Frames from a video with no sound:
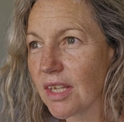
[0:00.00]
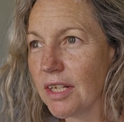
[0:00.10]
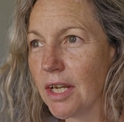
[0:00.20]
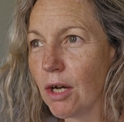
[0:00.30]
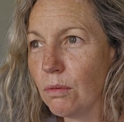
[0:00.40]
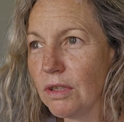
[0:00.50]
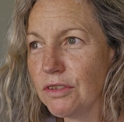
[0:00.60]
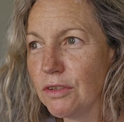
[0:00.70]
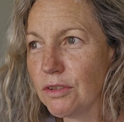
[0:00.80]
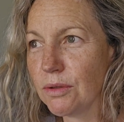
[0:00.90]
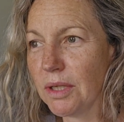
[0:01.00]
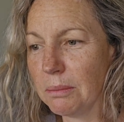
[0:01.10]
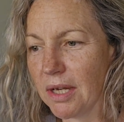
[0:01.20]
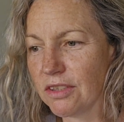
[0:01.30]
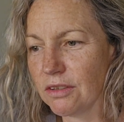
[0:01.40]
Now, I want you to
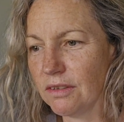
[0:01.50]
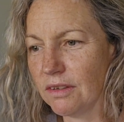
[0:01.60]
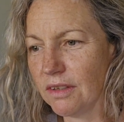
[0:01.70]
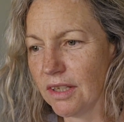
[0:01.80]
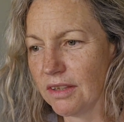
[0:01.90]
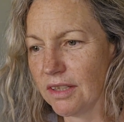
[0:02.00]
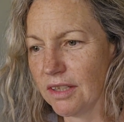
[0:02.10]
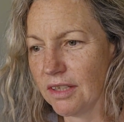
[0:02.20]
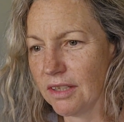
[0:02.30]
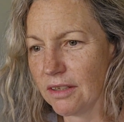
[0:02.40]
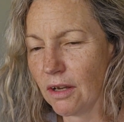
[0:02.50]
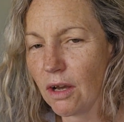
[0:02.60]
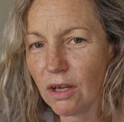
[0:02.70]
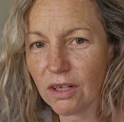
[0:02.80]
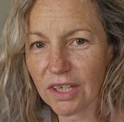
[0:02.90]
imagine that
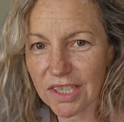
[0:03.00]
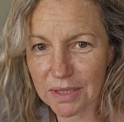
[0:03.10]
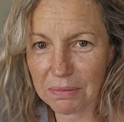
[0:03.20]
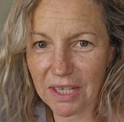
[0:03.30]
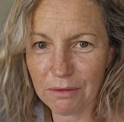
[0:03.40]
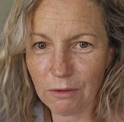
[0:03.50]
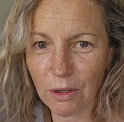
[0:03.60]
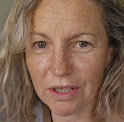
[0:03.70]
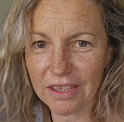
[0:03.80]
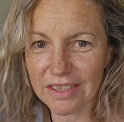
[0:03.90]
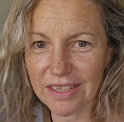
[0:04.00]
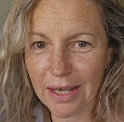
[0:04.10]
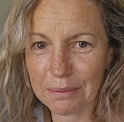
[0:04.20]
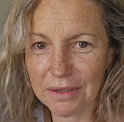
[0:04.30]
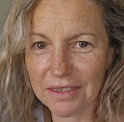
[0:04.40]
I like explaining why things
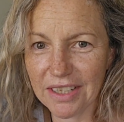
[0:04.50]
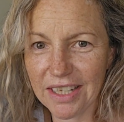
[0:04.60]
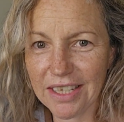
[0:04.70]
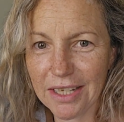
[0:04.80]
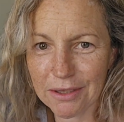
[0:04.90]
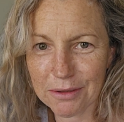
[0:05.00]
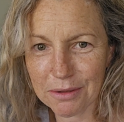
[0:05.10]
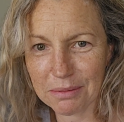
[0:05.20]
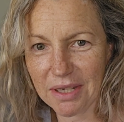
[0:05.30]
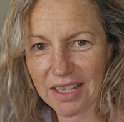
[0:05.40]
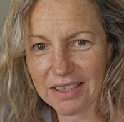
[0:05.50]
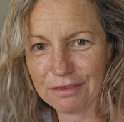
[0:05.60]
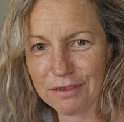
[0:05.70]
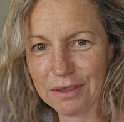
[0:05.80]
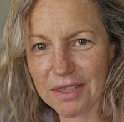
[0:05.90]
happen, and then I'll talk about a
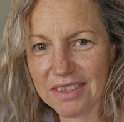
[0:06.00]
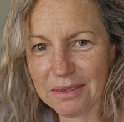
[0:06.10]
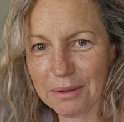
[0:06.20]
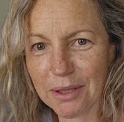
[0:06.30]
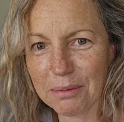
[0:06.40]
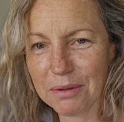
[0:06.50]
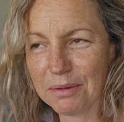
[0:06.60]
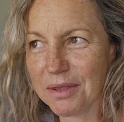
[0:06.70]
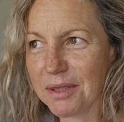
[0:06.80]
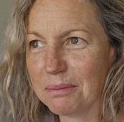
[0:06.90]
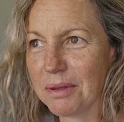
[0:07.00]
few things that will help you with it.